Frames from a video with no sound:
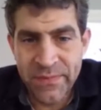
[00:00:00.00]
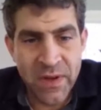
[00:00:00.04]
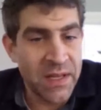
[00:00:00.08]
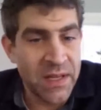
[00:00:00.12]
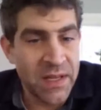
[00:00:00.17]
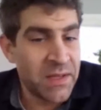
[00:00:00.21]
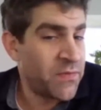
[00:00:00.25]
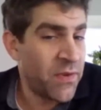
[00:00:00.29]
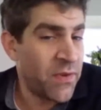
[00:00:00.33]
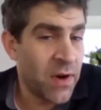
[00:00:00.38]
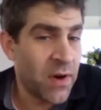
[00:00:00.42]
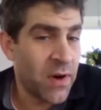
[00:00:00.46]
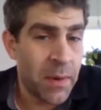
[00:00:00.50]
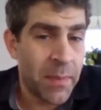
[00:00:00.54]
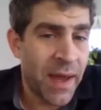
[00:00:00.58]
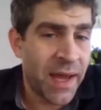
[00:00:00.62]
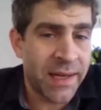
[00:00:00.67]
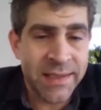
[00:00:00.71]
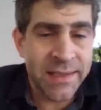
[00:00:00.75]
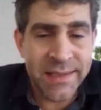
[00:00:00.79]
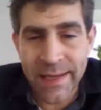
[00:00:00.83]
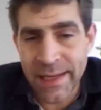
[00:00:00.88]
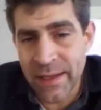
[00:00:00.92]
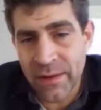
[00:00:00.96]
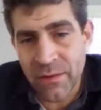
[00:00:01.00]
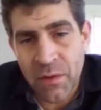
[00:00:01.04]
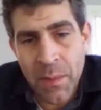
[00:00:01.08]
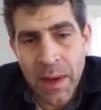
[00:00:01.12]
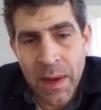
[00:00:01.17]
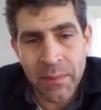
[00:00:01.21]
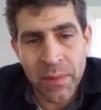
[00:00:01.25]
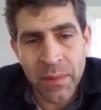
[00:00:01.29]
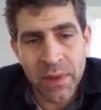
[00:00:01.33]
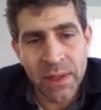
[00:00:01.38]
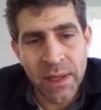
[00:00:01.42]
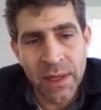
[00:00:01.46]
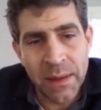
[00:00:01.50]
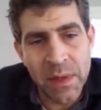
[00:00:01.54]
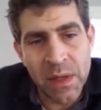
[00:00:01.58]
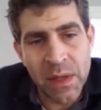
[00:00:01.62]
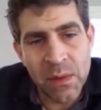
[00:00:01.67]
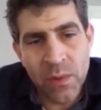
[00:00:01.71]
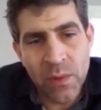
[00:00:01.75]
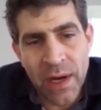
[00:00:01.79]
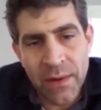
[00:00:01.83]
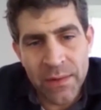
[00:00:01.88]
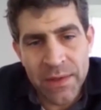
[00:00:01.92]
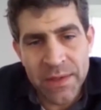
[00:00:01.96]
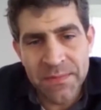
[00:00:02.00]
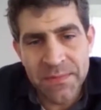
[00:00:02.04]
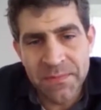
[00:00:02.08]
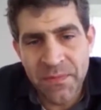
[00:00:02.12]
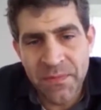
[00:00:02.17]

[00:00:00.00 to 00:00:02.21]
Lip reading: as far back as I can remember. I mean, when I was